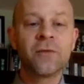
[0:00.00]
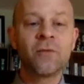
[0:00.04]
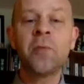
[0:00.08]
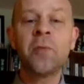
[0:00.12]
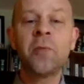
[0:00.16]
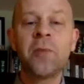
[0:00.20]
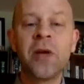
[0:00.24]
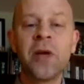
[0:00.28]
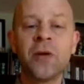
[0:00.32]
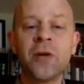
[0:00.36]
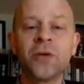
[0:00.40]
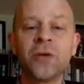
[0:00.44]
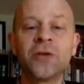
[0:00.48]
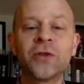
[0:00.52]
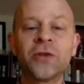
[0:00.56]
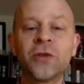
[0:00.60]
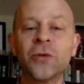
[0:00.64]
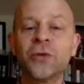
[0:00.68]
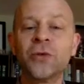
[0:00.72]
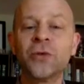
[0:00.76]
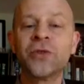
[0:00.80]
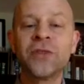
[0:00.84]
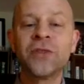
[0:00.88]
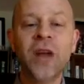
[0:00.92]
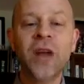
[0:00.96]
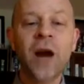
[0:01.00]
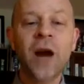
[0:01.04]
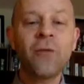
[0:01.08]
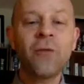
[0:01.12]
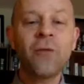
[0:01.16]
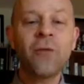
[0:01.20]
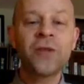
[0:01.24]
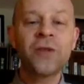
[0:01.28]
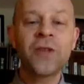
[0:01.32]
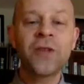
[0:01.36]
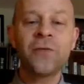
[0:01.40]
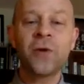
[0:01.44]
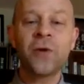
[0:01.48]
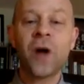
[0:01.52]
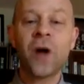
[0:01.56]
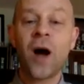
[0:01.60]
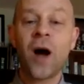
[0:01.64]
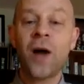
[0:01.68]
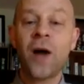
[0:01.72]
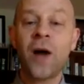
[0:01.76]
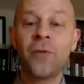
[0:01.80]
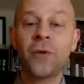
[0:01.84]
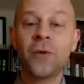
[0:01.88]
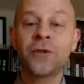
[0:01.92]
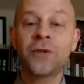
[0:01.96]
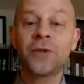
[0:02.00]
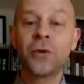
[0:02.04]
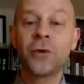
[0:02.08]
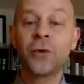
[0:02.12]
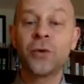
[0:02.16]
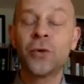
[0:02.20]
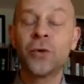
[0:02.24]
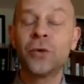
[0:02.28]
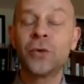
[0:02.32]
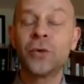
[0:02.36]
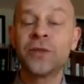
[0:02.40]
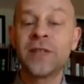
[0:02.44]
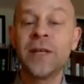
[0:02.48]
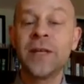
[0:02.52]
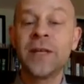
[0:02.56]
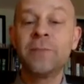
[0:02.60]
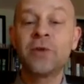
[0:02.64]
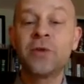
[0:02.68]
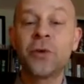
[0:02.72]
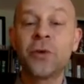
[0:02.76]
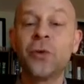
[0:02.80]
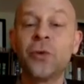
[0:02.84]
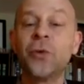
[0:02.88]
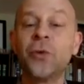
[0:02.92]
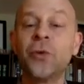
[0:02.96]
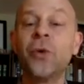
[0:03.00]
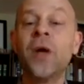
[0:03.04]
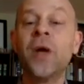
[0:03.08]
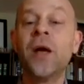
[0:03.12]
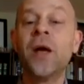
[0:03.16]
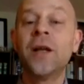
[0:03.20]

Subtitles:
appeals to several different authors who seem to